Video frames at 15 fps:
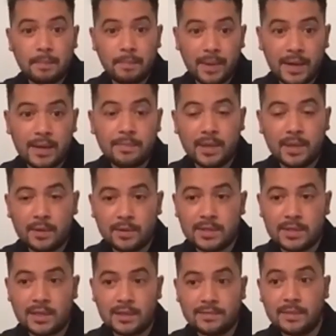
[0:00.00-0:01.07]
better because
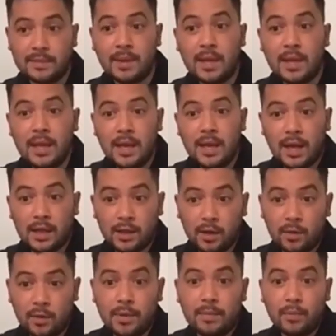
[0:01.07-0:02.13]
it gives them a
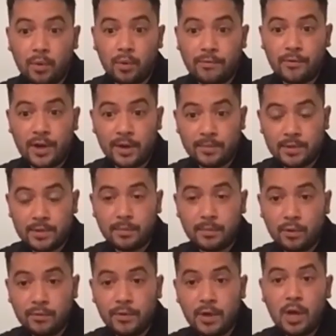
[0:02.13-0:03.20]
little bit more freedom to
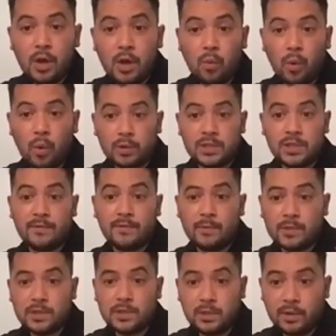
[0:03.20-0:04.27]
move while
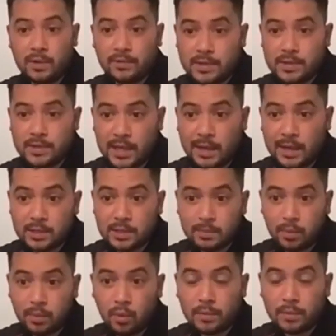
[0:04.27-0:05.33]
still giving the same
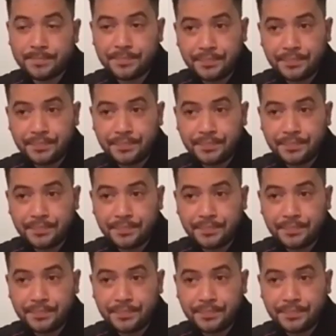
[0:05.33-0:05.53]
support.